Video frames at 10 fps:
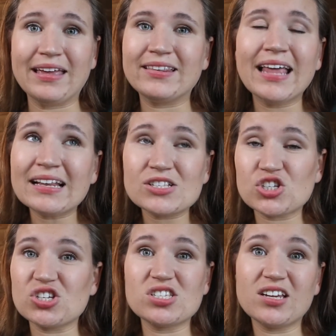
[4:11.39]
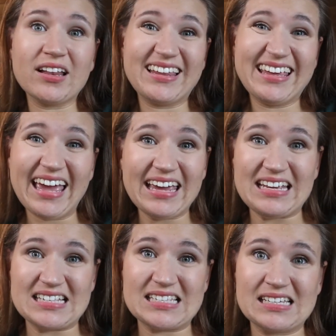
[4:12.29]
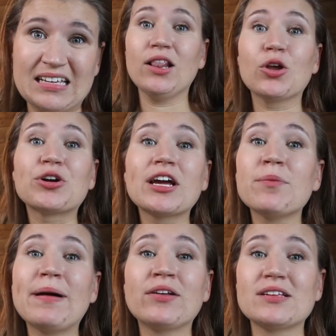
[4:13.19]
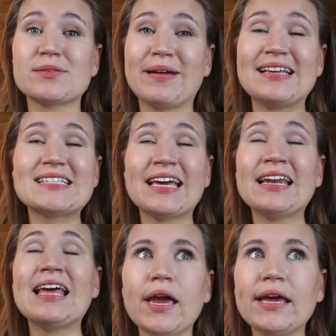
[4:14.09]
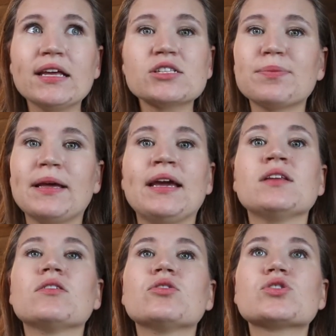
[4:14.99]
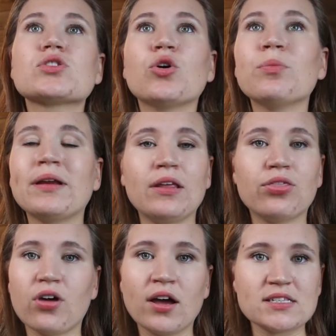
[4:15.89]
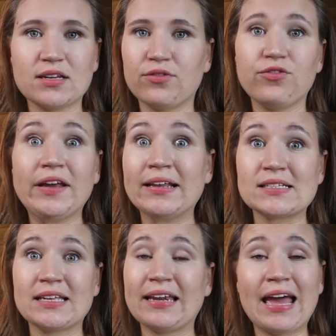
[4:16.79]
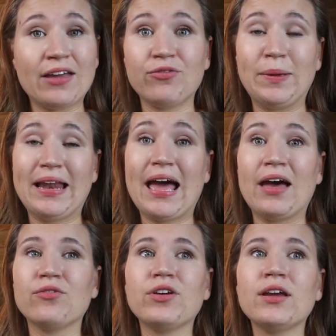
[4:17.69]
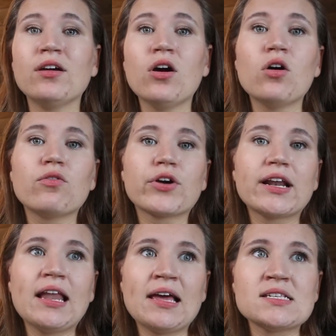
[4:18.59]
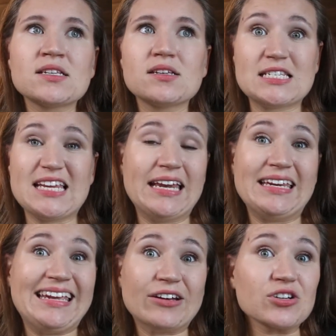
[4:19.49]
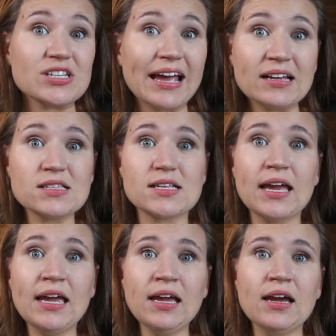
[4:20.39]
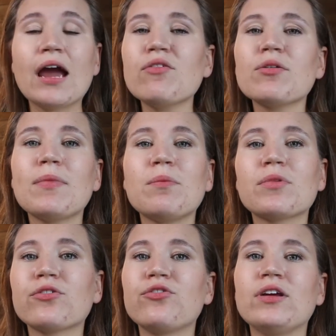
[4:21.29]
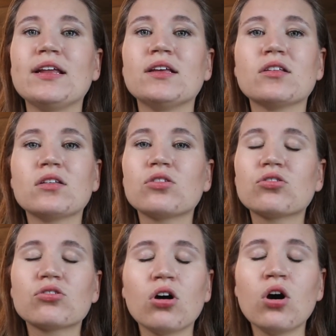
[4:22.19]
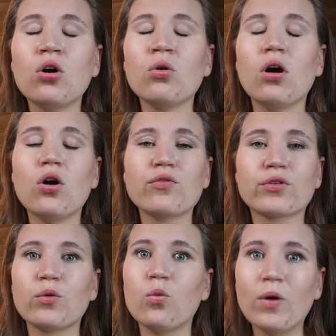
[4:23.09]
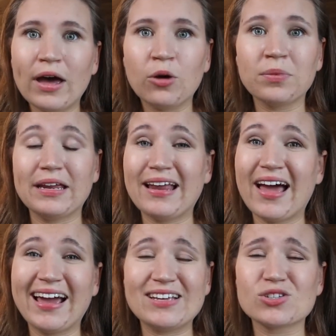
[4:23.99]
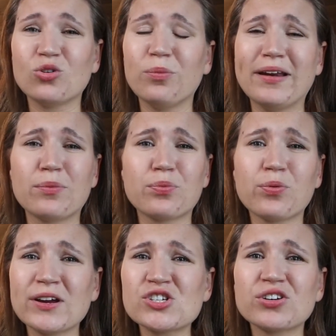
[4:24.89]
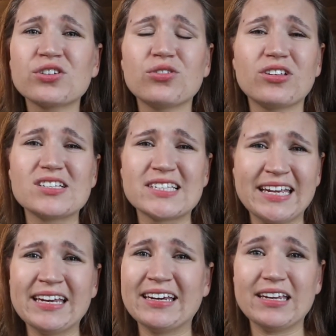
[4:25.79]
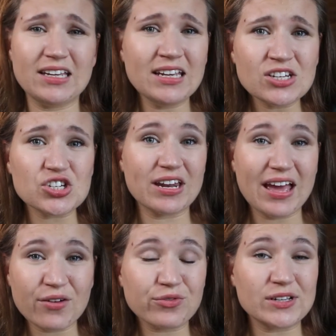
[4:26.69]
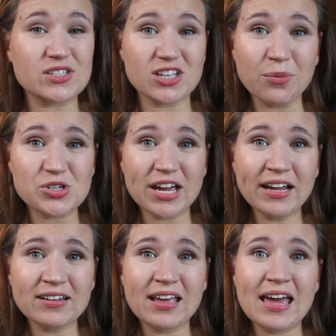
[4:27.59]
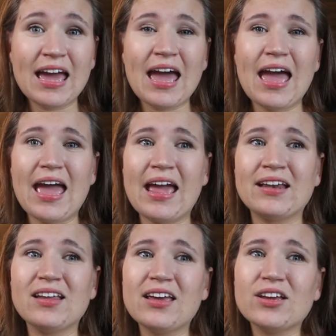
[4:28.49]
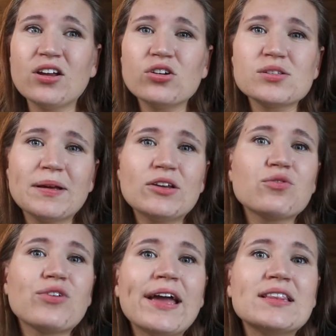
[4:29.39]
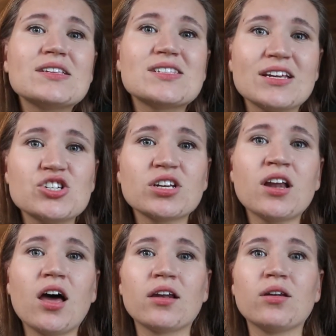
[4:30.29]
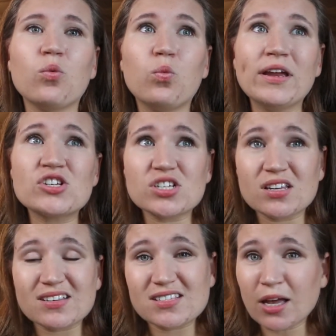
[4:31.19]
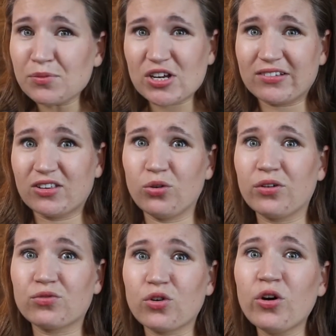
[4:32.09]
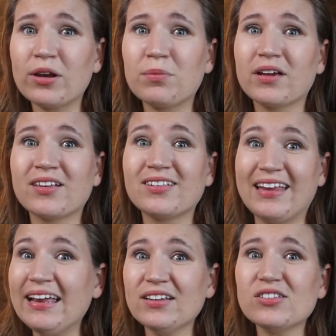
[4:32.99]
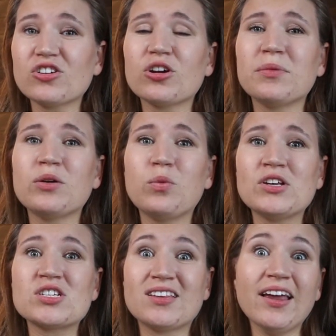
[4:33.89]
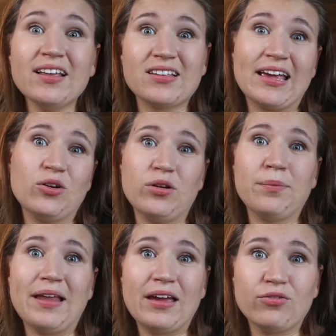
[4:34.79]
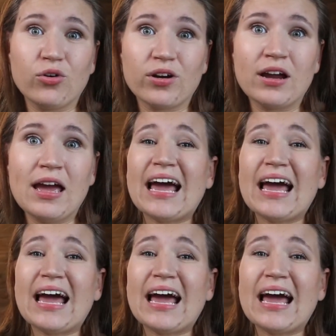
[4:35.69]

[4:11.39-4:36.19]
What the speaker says: And that's just not the case. Learning about this mindset, it explained so many thoughts and feelings that I've been having for the last 10 years, I'd say. I remember feeling so overwhelmed in high school by the pressure to succeed in each and every subject and, to make the right decision on which subjects to enroll in because they determine which studies I could apply for.